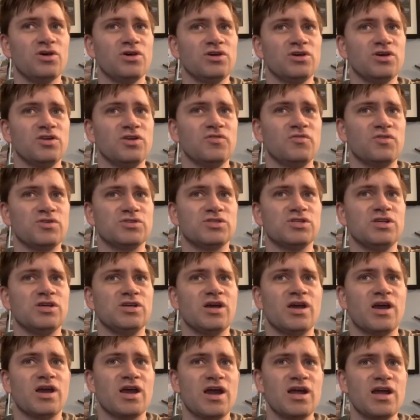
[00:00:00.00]

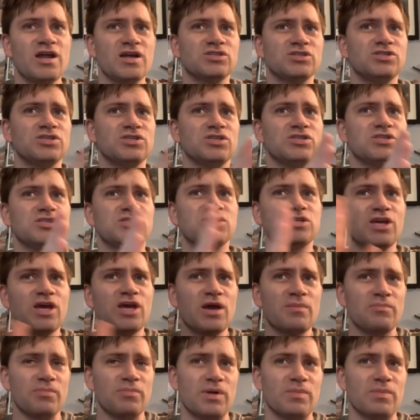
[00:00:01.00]
university had actually scammed